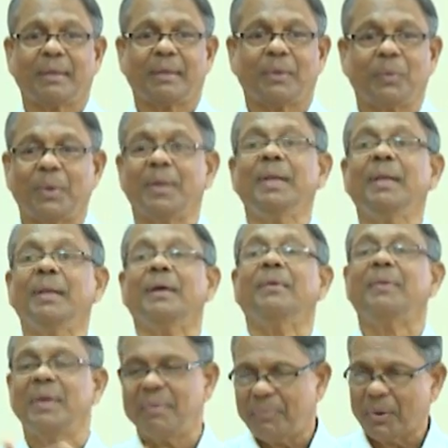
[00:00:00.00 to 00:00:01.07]

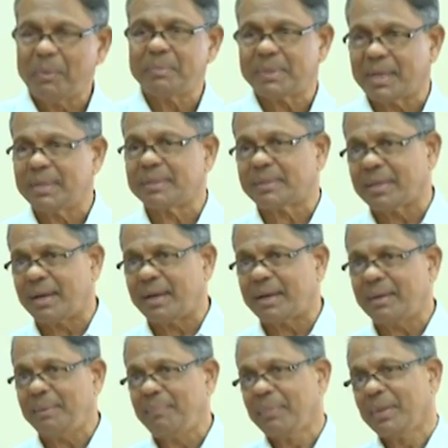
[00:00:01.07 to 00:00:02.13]
going away from
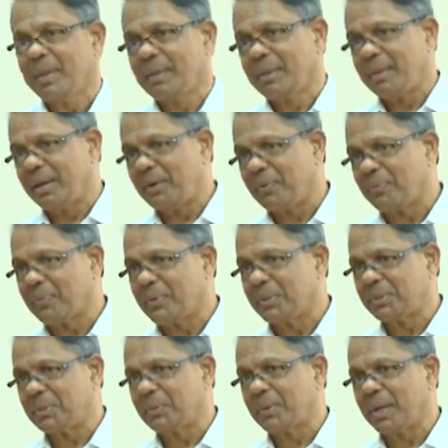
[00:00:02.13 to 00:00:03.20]
samsara,
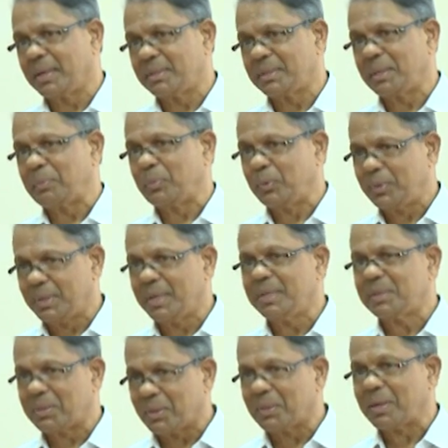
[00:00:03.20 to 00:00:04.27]
then of course you can
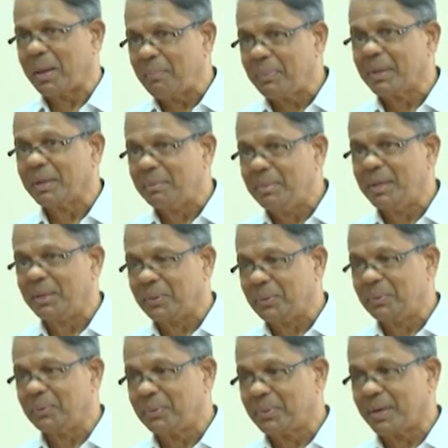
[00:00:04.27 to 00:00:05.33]
say punya is not
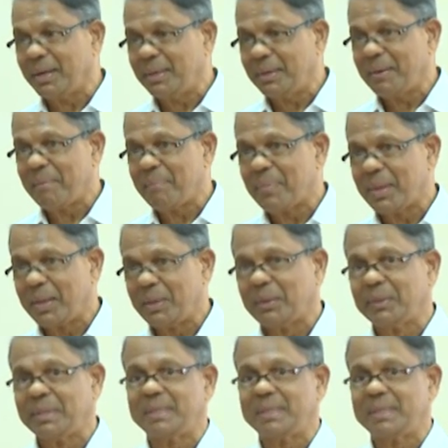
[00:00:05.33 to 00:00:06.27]
applicable to you, right?